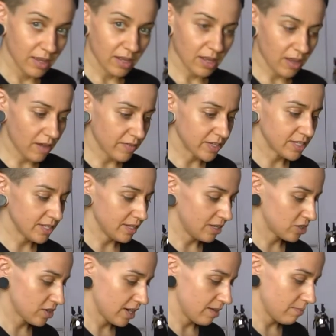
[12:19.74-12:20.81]
Obviously, I'll
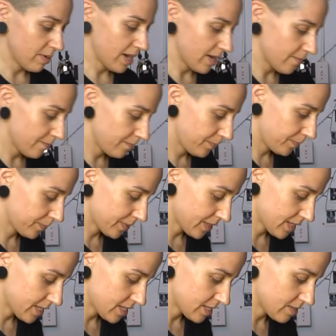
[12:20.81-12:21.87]
try a bite
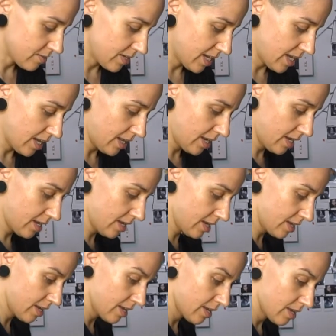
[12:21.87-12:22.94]
so we can
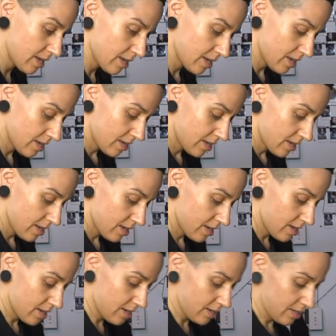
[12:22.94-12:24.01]

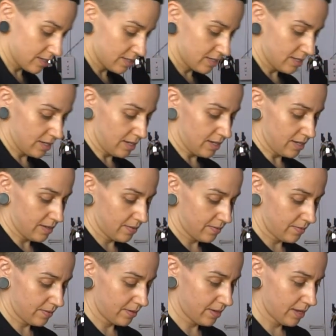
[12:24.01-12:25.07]
all see
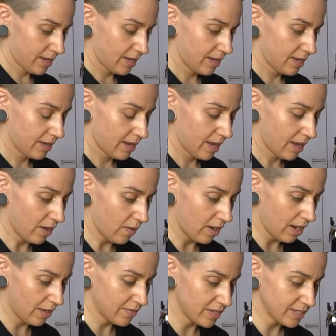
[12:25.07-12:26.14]
how
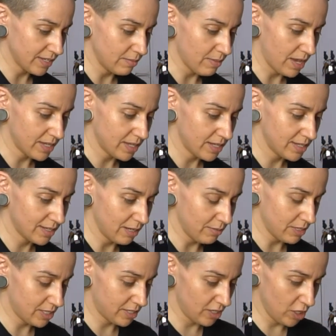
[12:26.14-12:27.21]
obviously this is gonna be
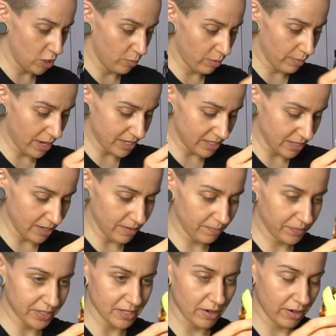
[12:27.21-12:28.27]
super messy.
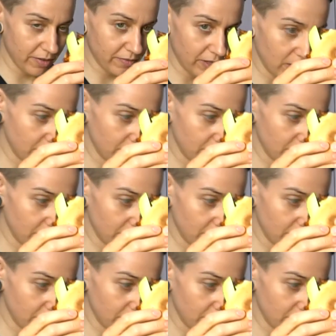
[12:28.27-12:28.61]
It's already falling